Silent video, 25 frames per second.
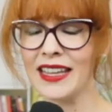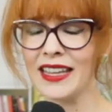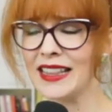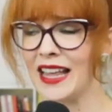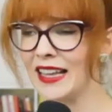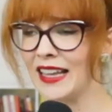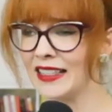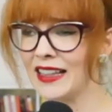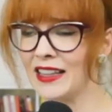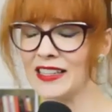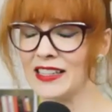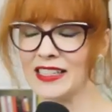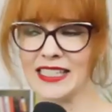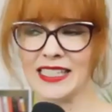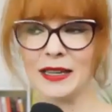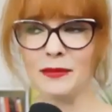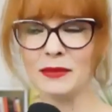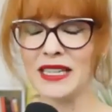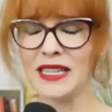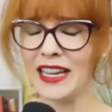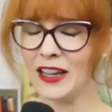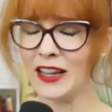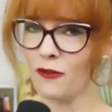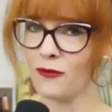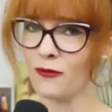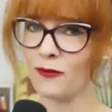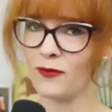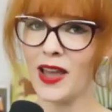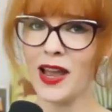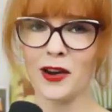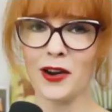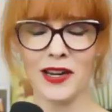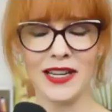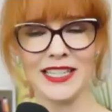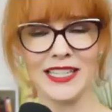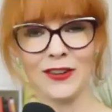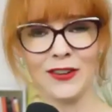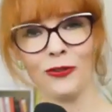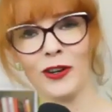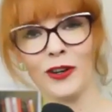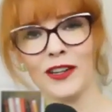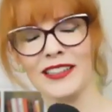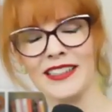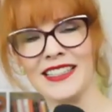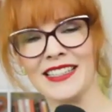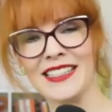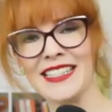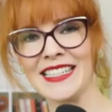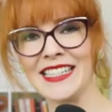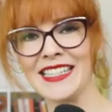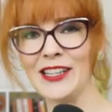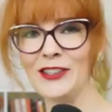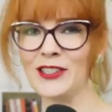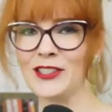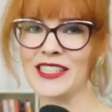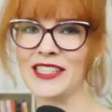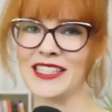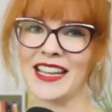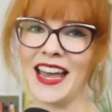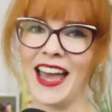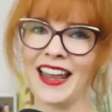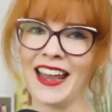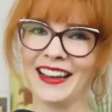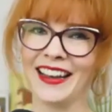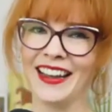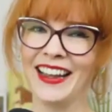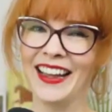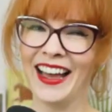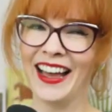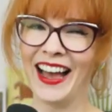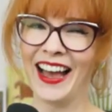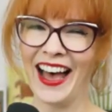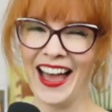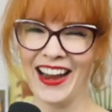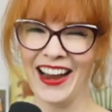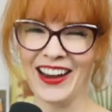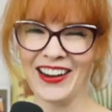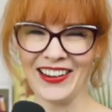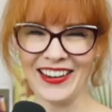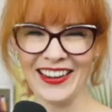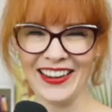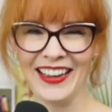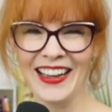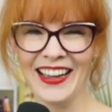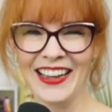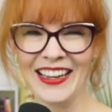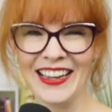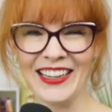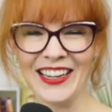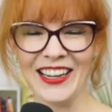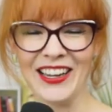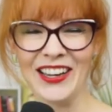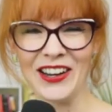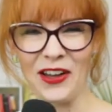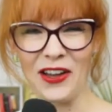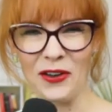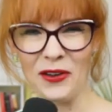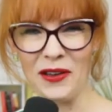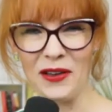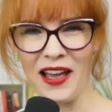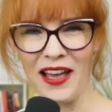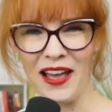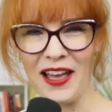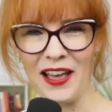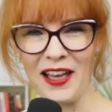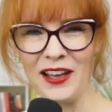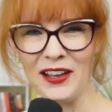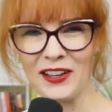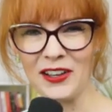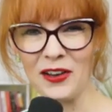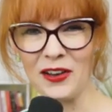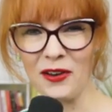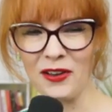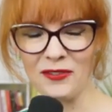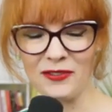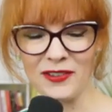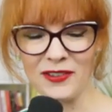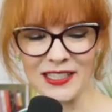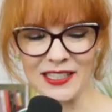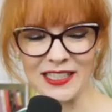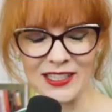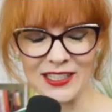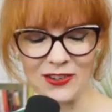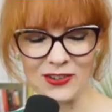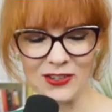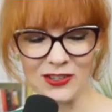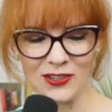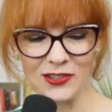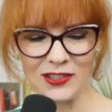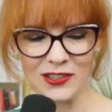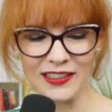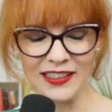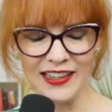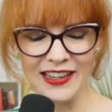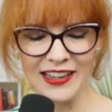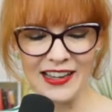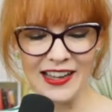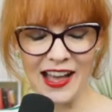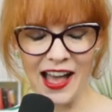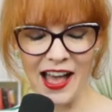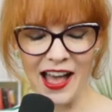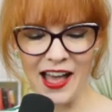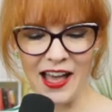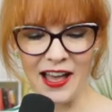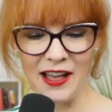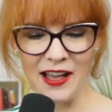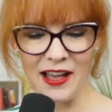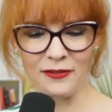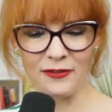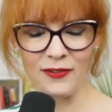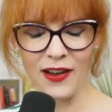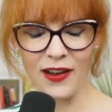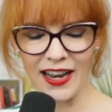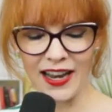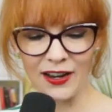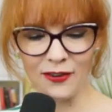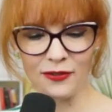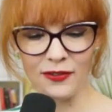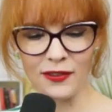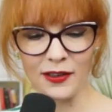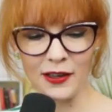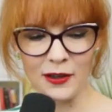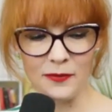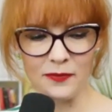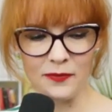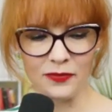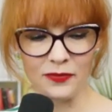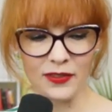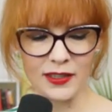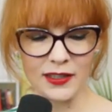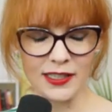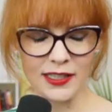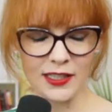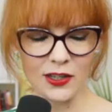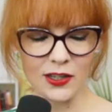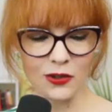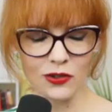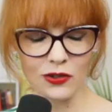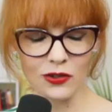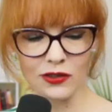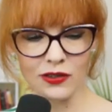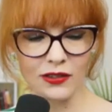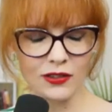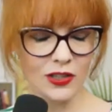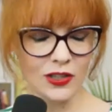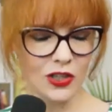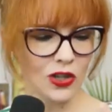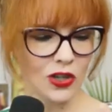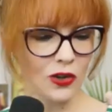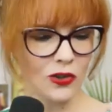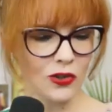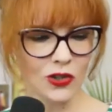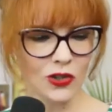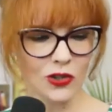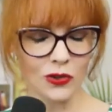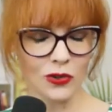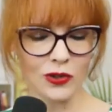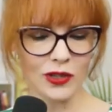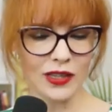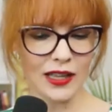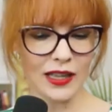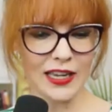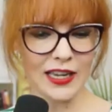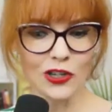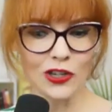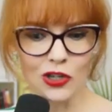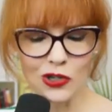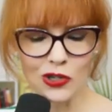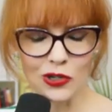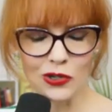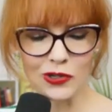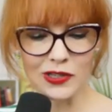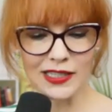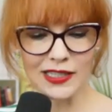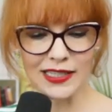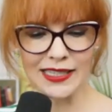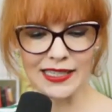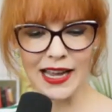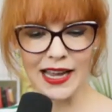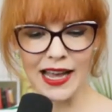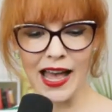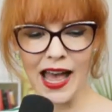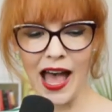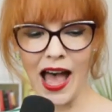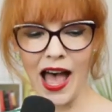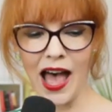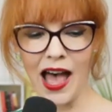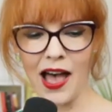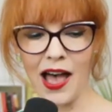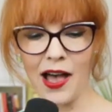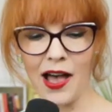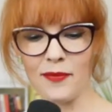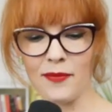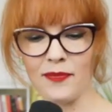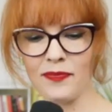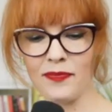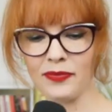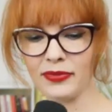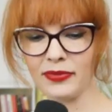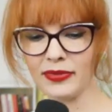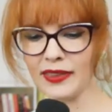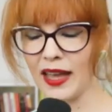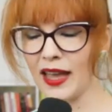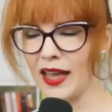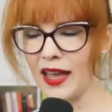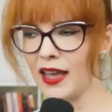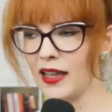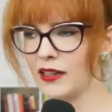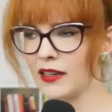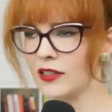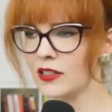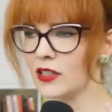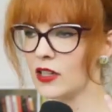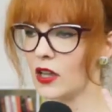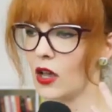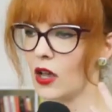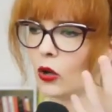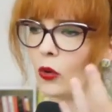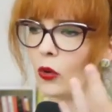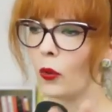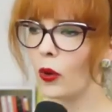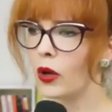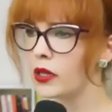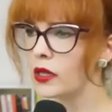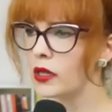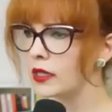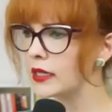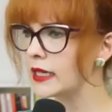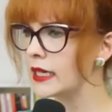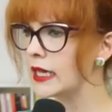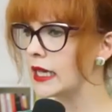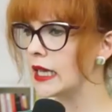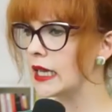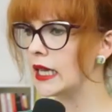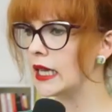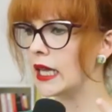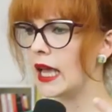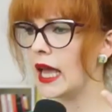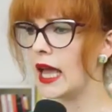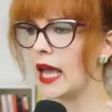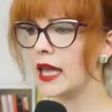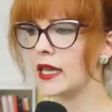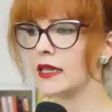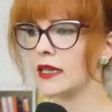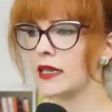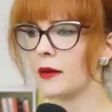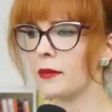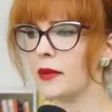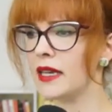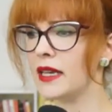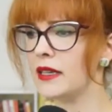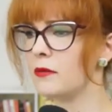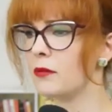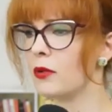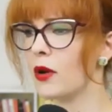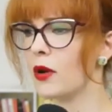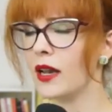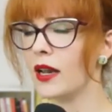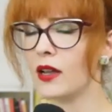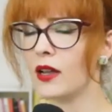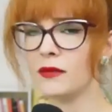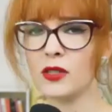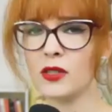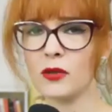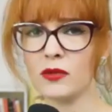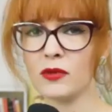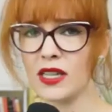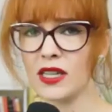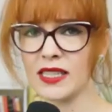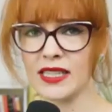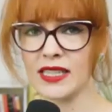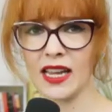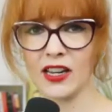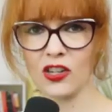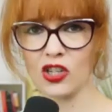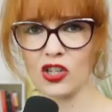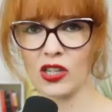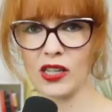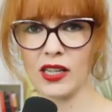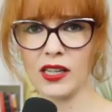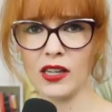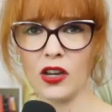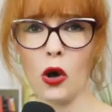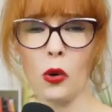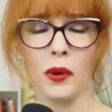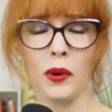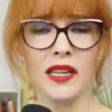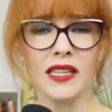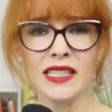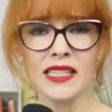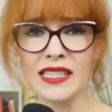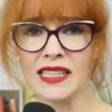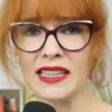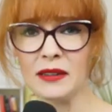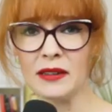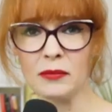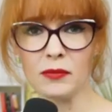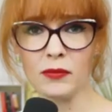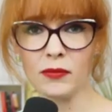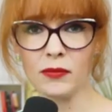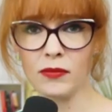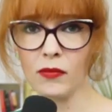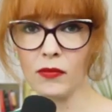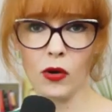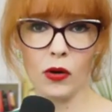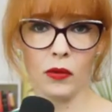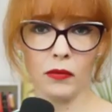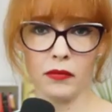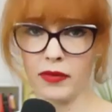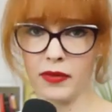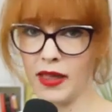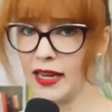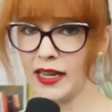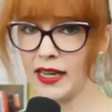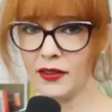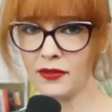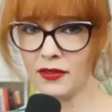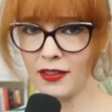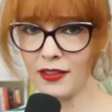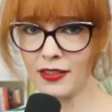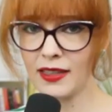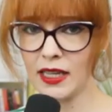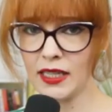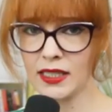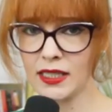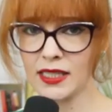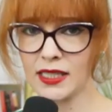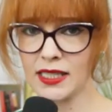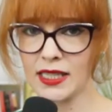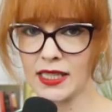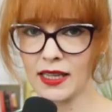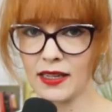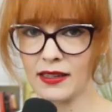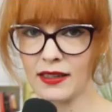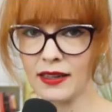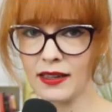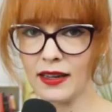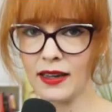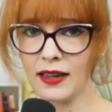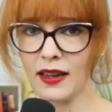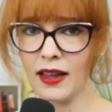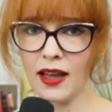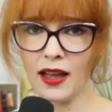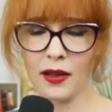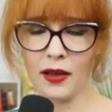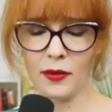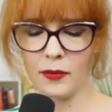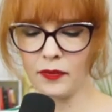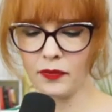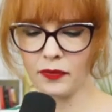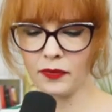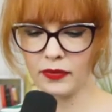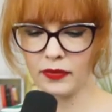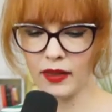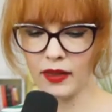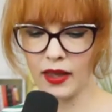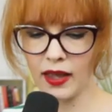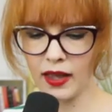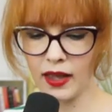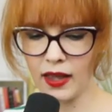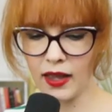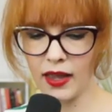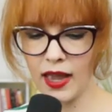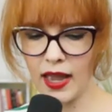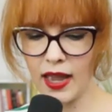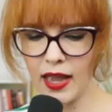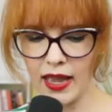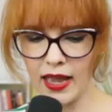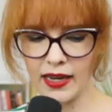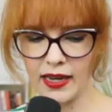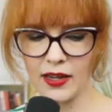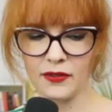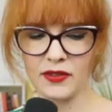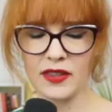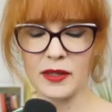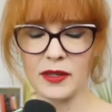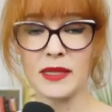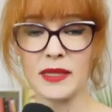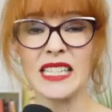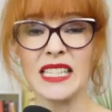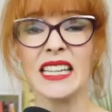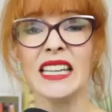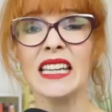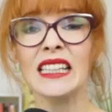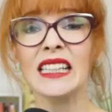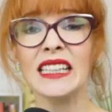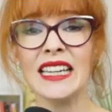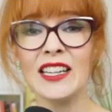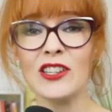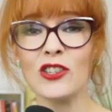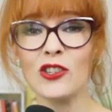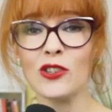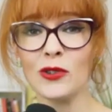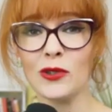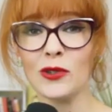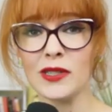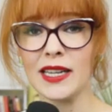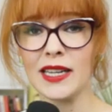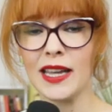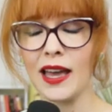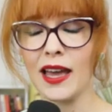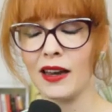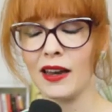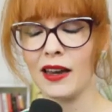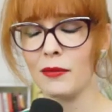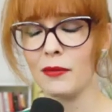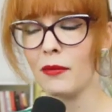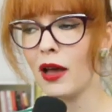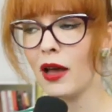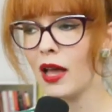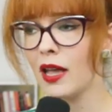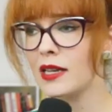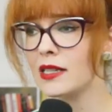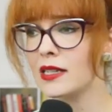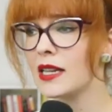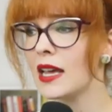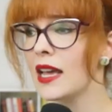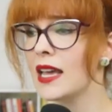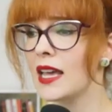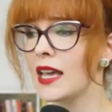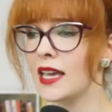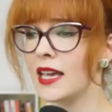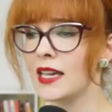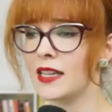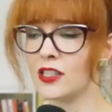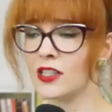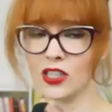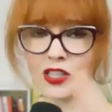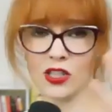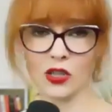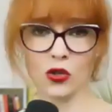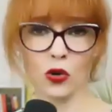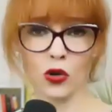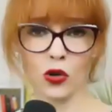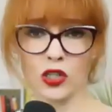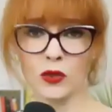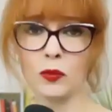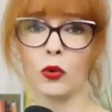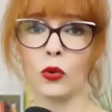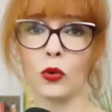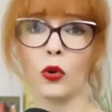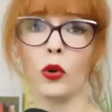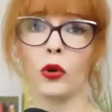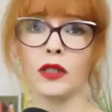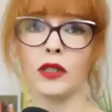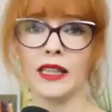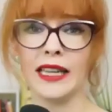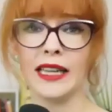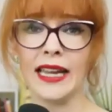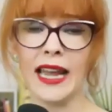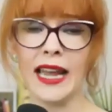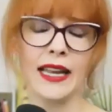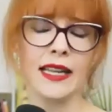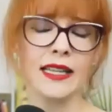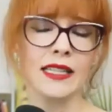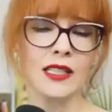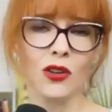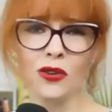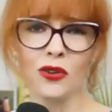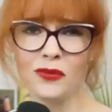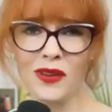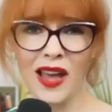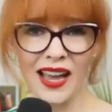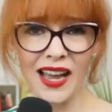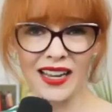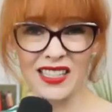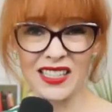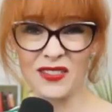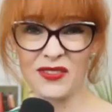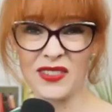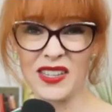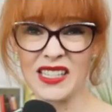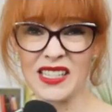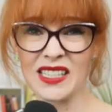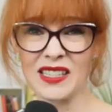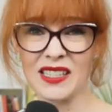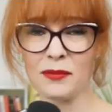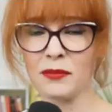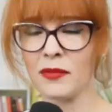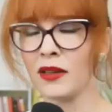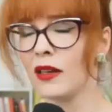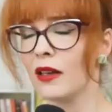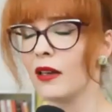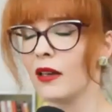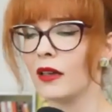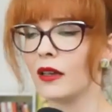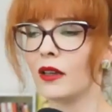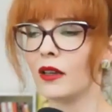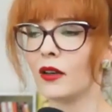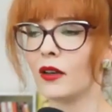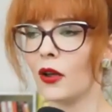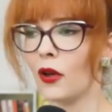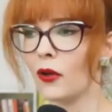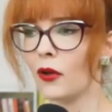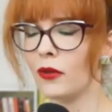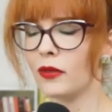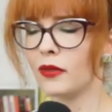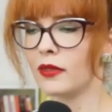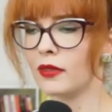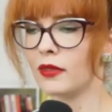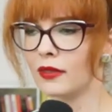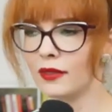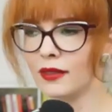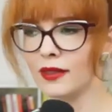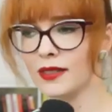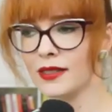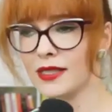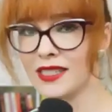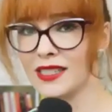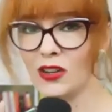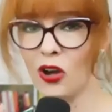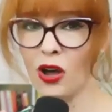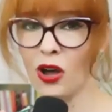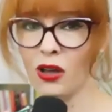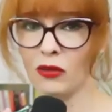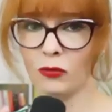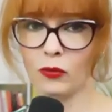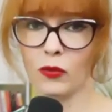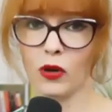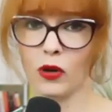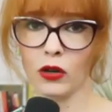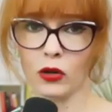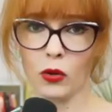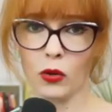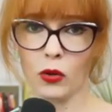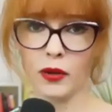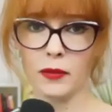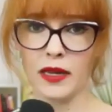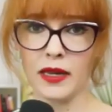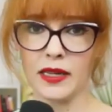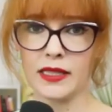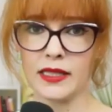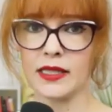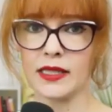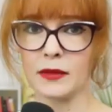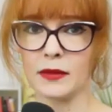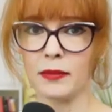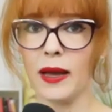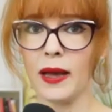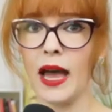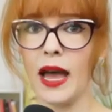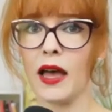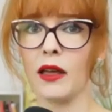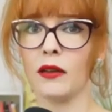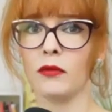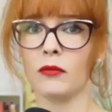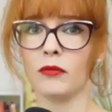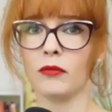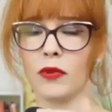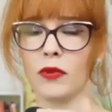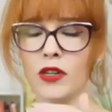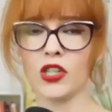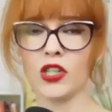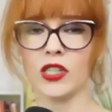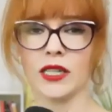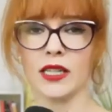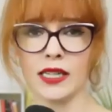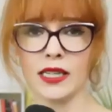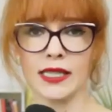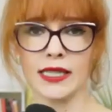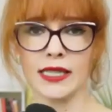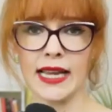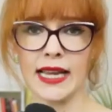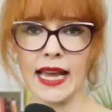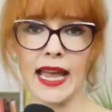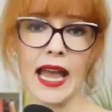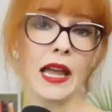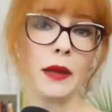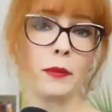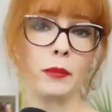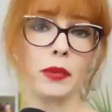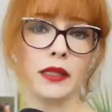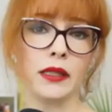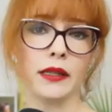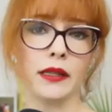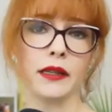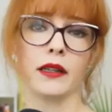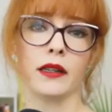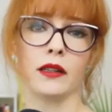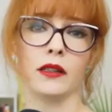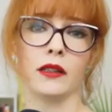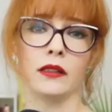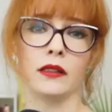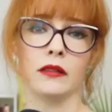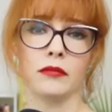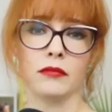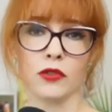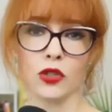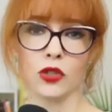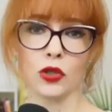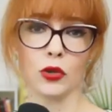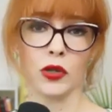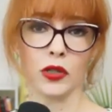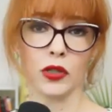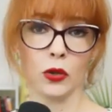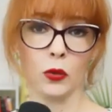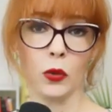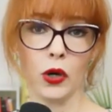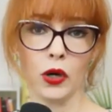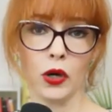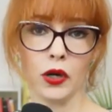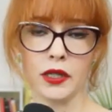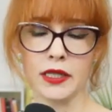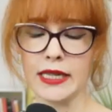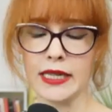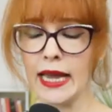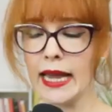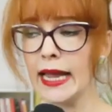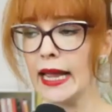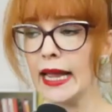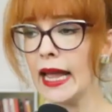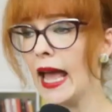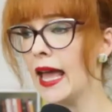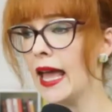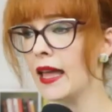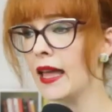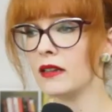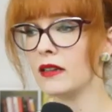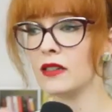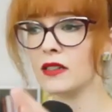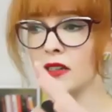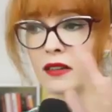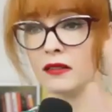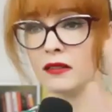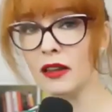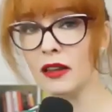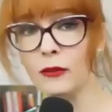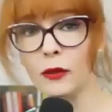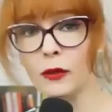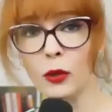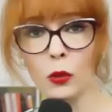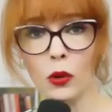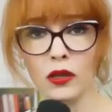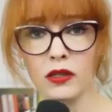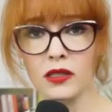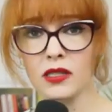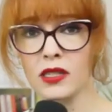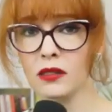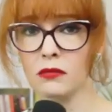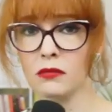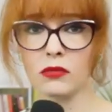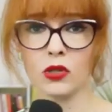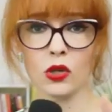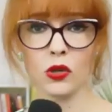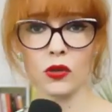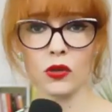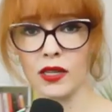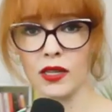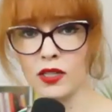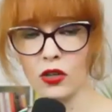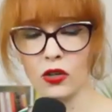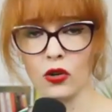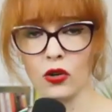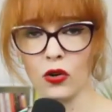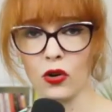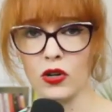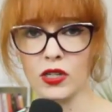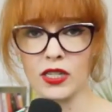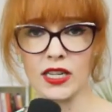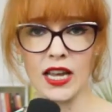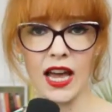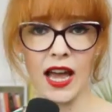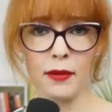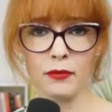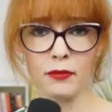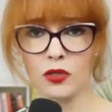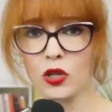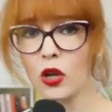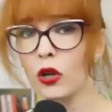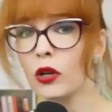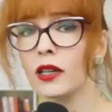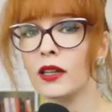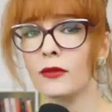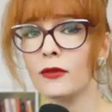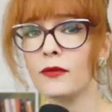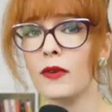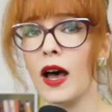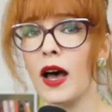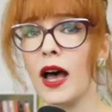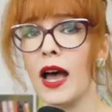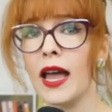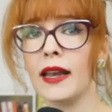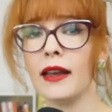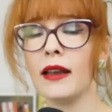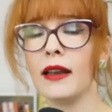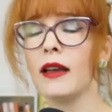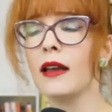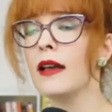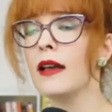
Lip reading: Like, it seems like a very different skill set. Hiring, going for social, fighting for social issues, and equality. And I mean, Brian Armstrong doesn't actually go into any of the things that any of the particular issues he had in mind. He just talks broadly. Any sort of activism, it's not what Coinbase is about. We're just going to stay apolitical during the workday. And if you want to do things on your own time, totally fine.